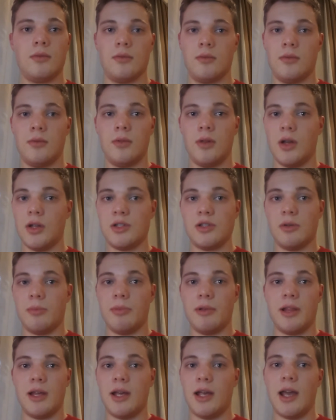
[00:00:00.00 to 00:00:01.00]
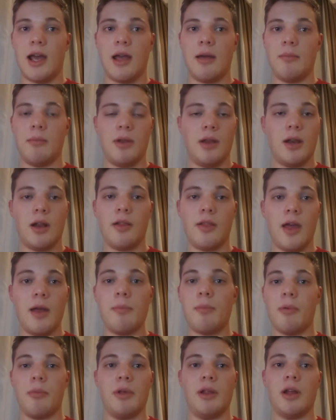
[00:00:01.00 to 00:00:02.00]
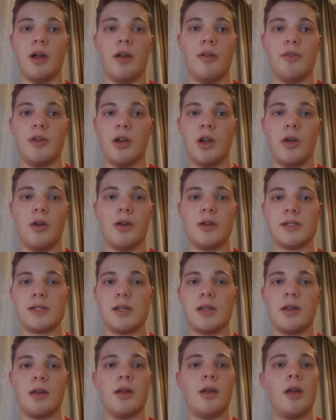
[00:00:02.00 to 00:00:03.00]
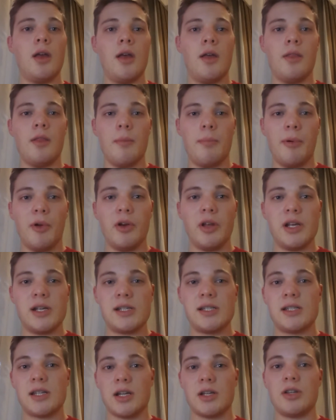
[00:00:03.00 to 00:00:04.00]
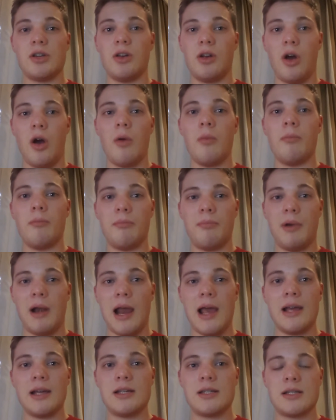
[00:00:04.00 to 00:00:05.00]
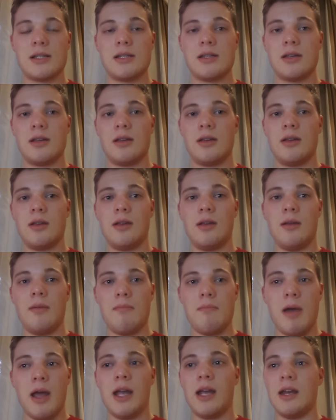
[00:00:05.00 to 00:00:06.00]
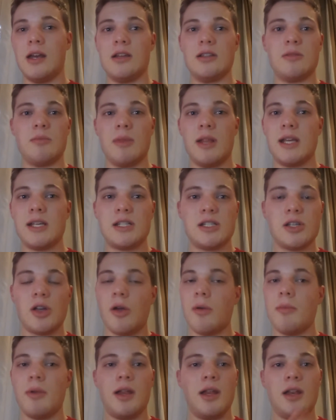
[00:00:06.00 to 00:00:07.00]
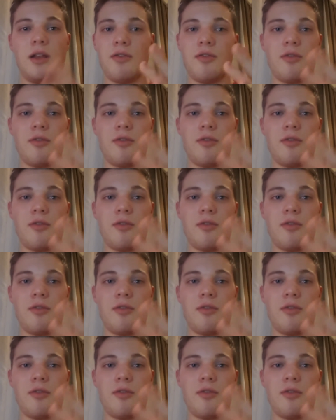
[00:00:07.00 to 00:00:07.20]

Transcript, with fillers: are top of their game, you know, they probably don't even know, because the, the body is such a complex mechanism. There's so many different